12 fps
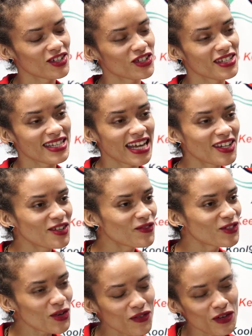just thank you
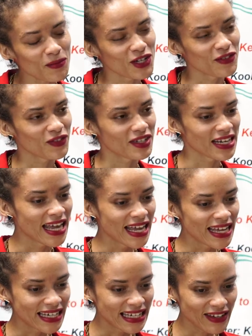so very much for
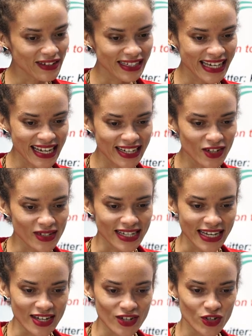get, getting us
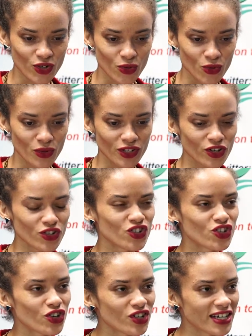into your
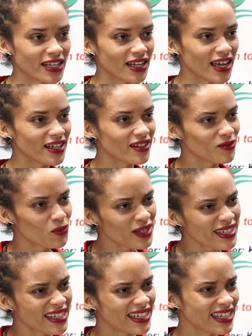journey and what
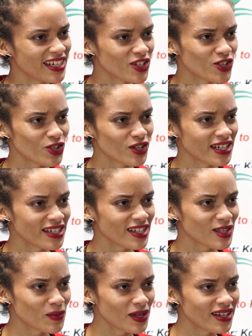a layered journey it
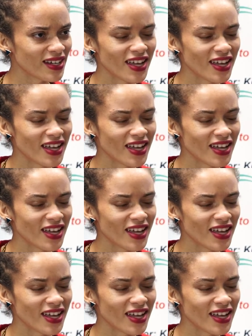has been.